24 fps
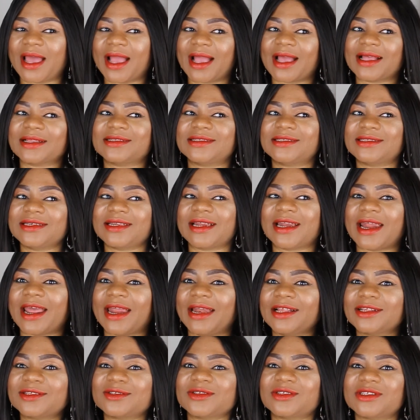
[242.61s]
I can see that I
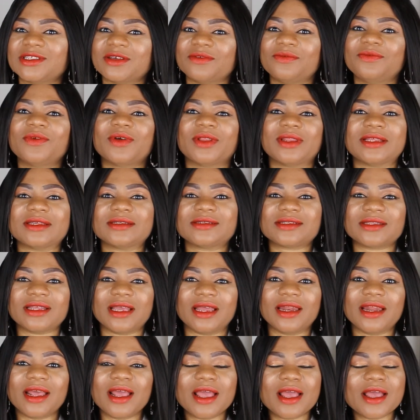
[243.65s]
need to save for this
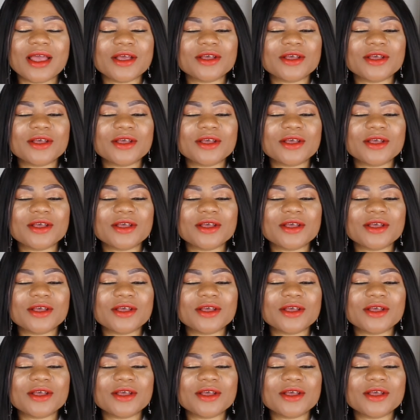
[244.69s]
thing.